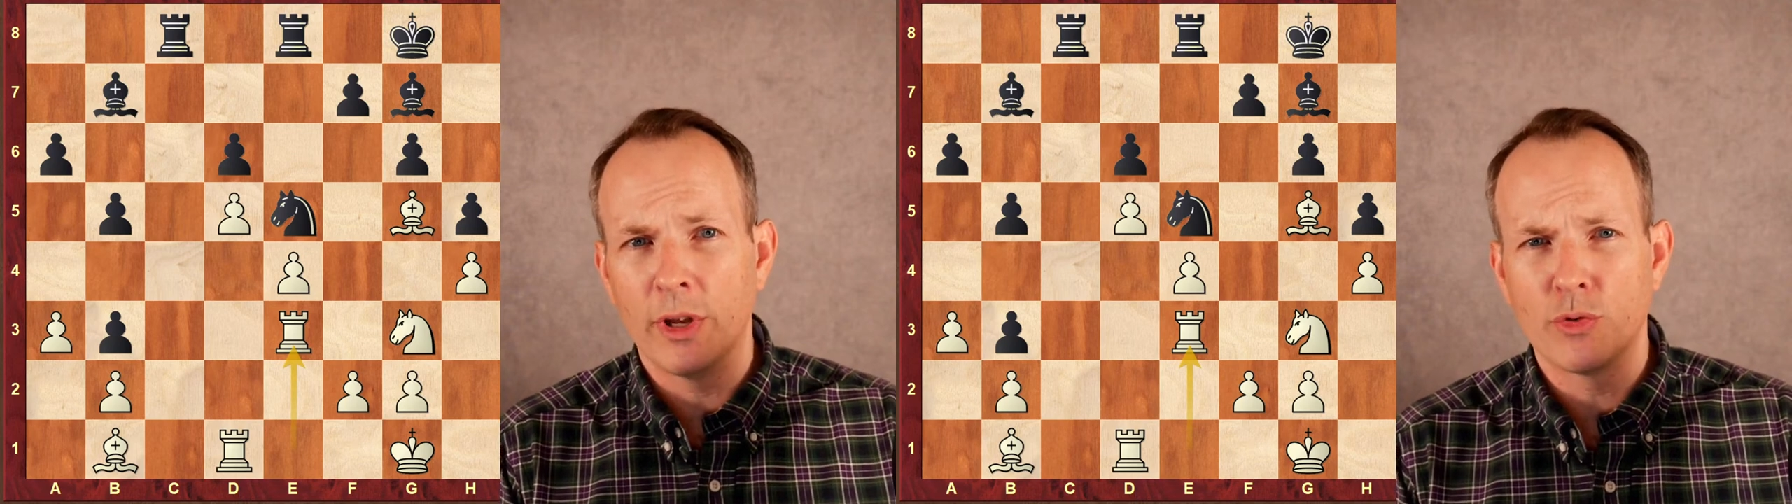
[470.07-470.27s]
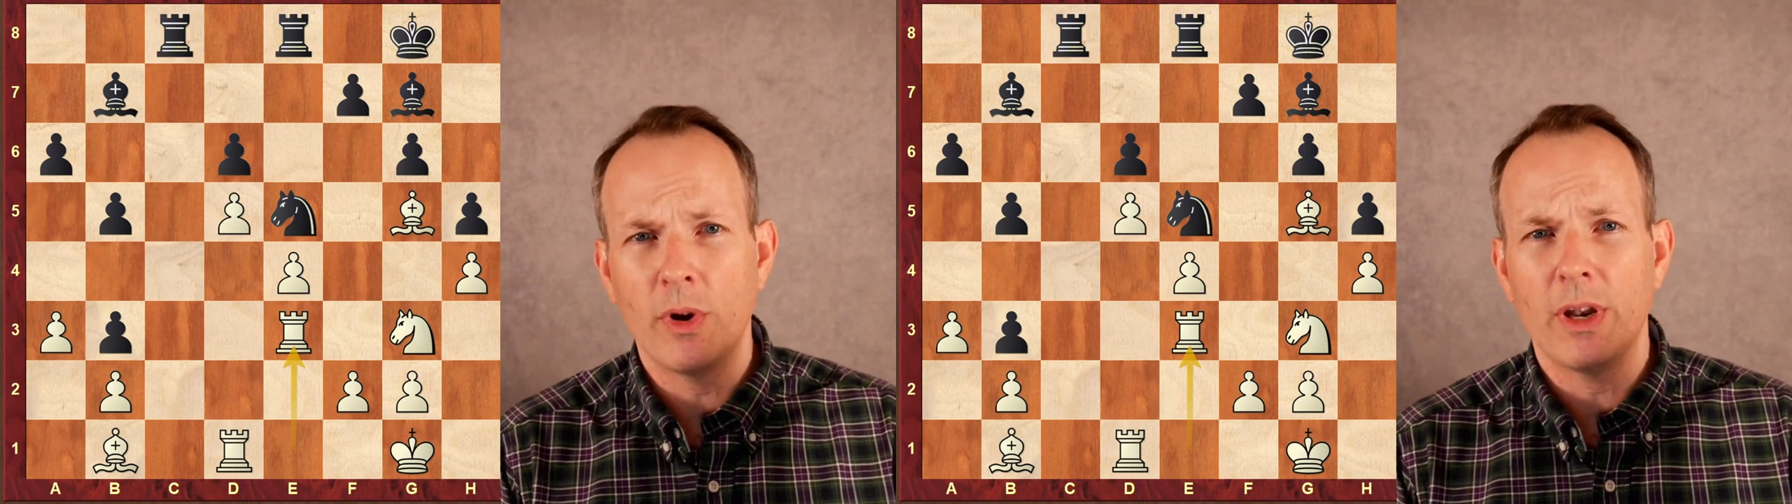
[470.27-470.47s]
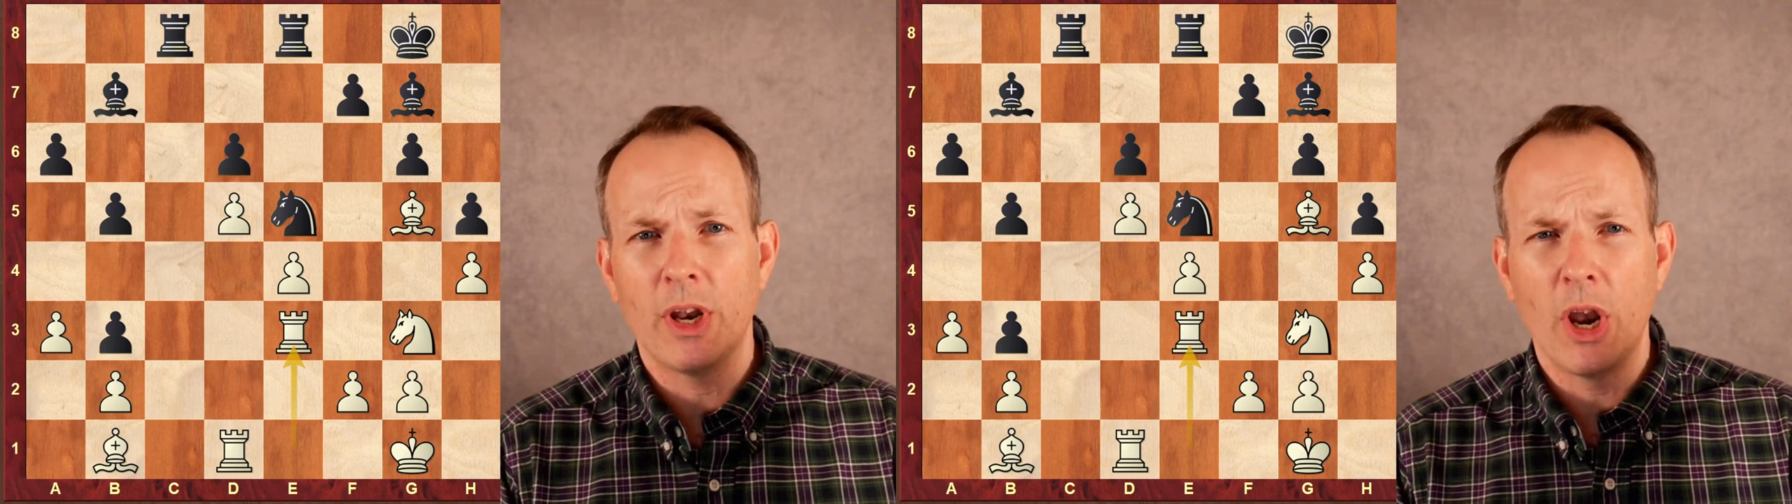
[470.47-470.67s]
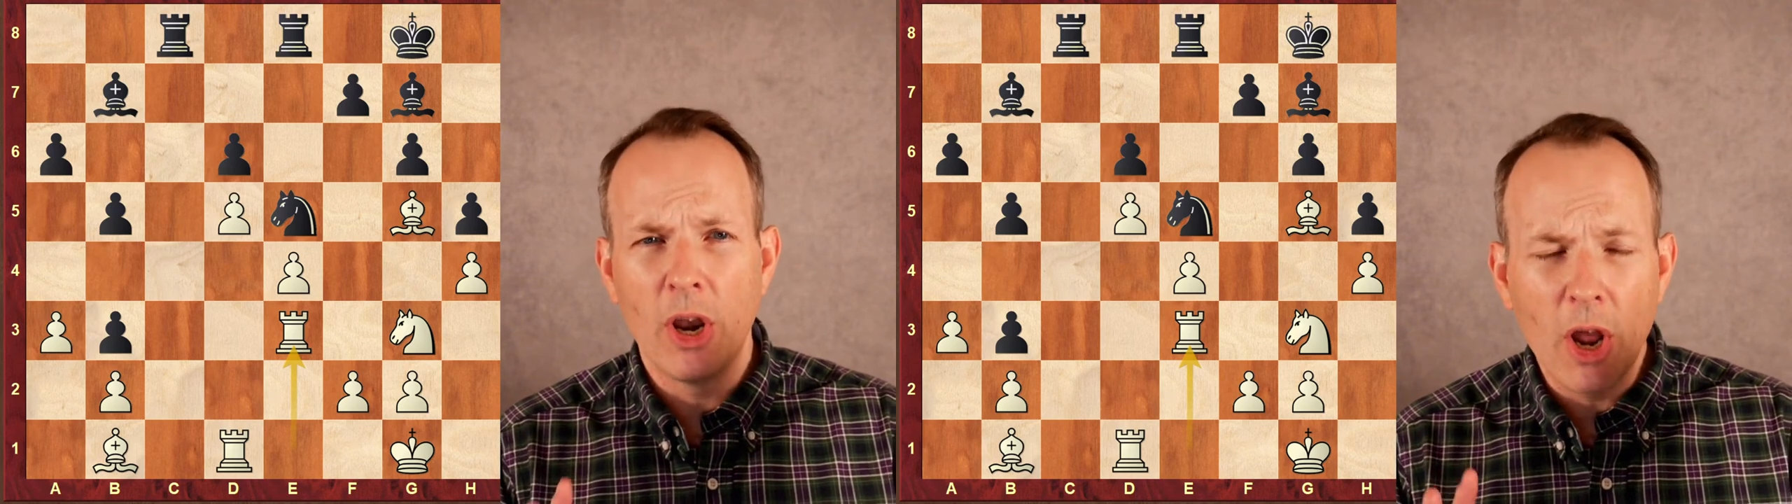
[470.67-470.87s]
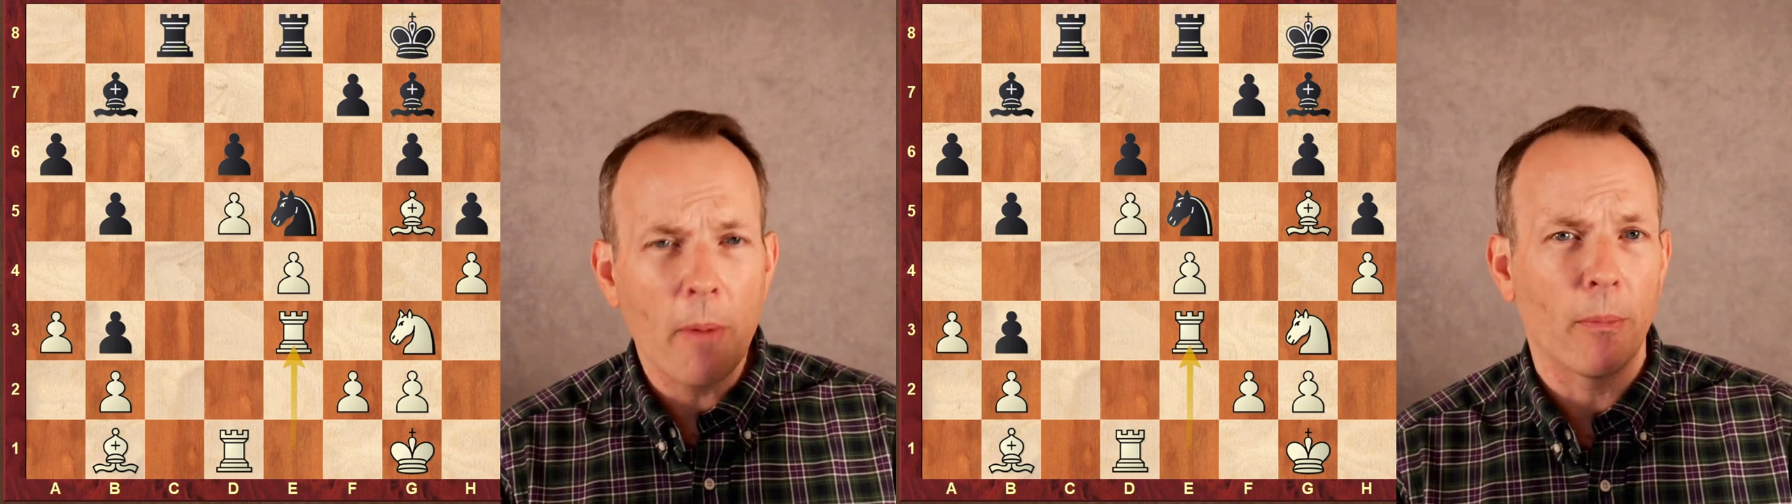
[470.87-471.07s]
has written a
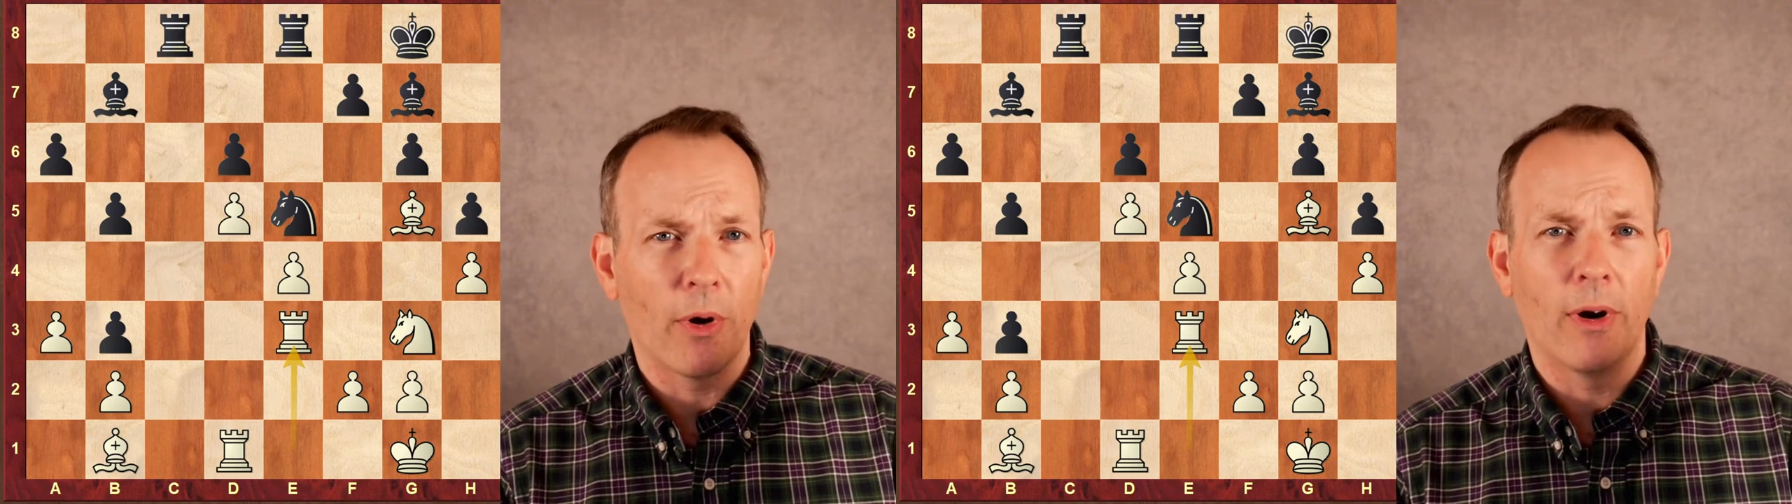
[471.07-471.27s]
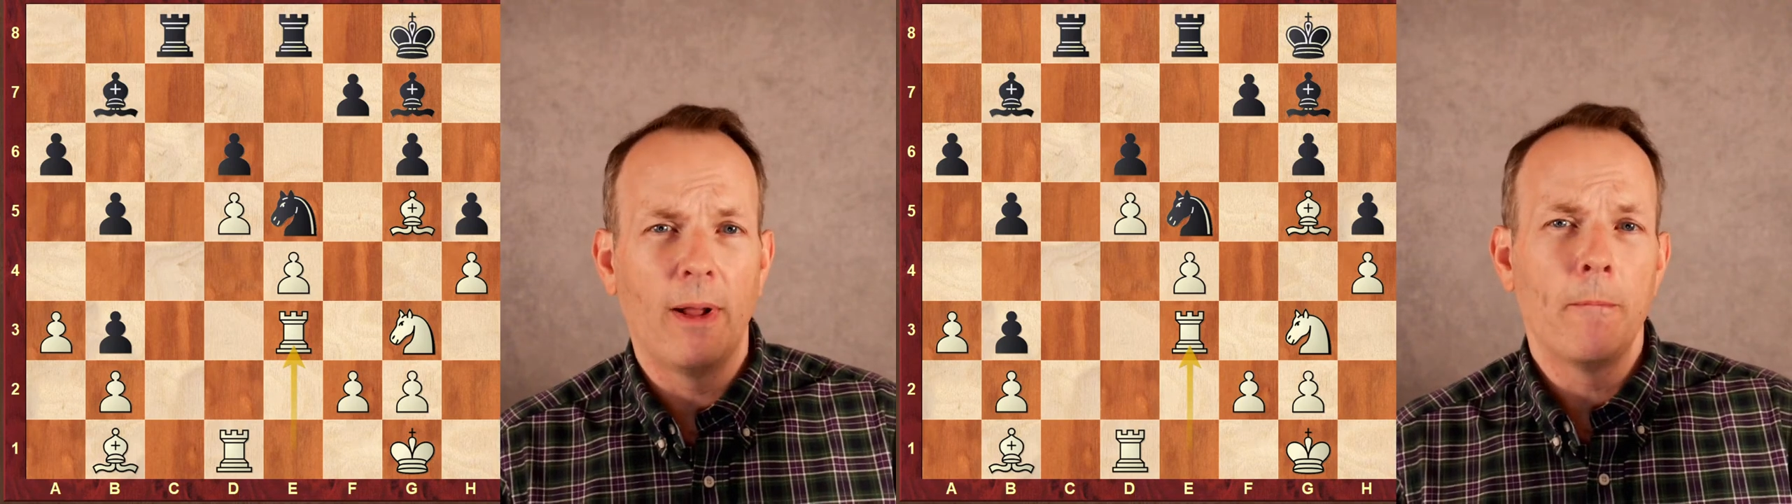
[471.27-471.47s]
number